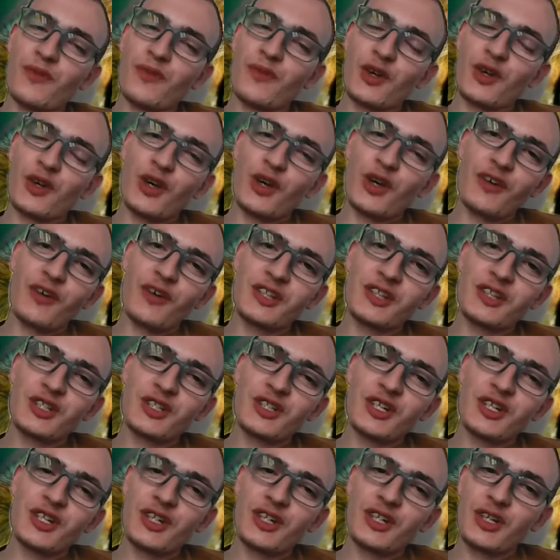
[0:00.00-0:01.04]
for
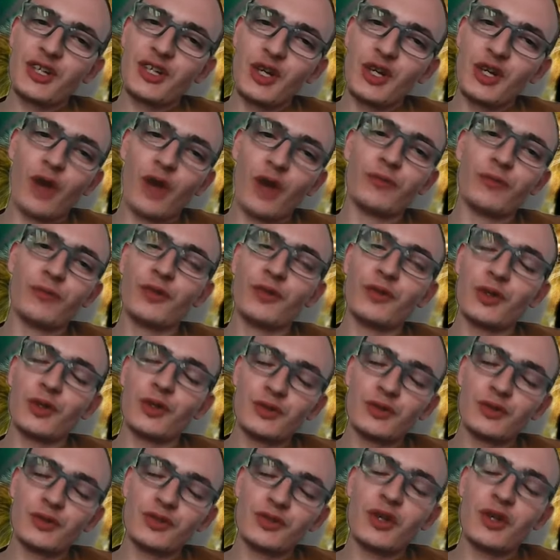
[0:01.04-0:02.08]
courage,
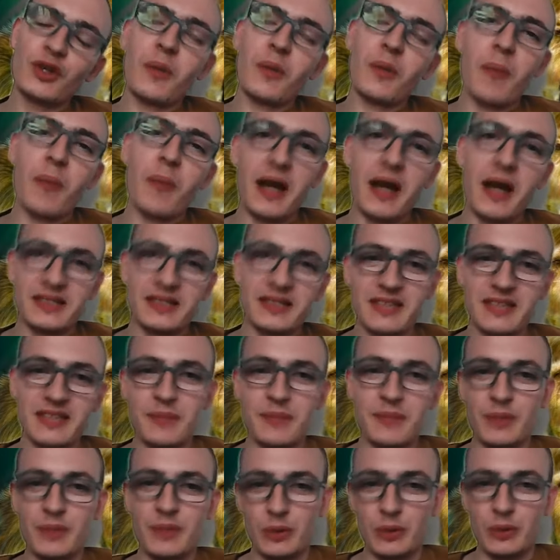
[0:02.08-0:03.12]
confidence, and mindset
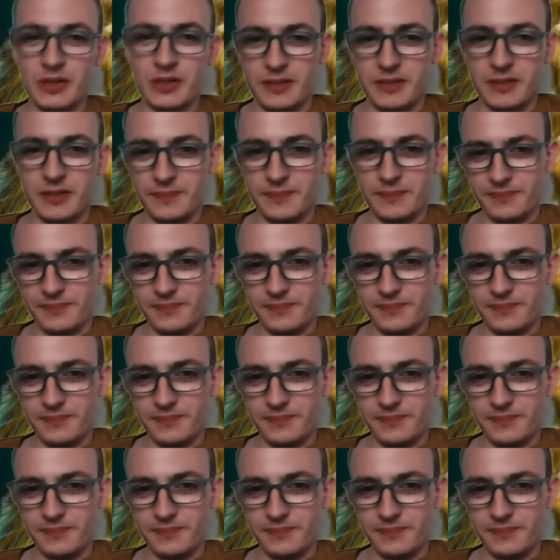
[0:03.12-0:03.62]
building.